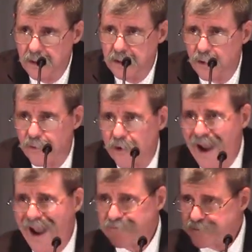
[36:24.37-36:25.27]
You know, there
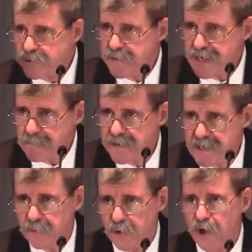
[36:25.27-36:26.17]
have to be
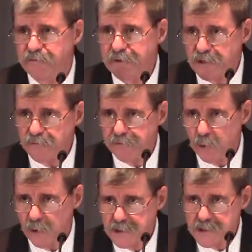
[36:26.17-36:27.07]
people of
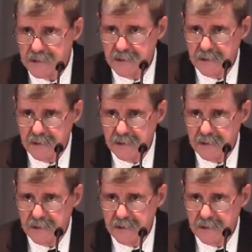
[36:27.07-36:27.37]
influence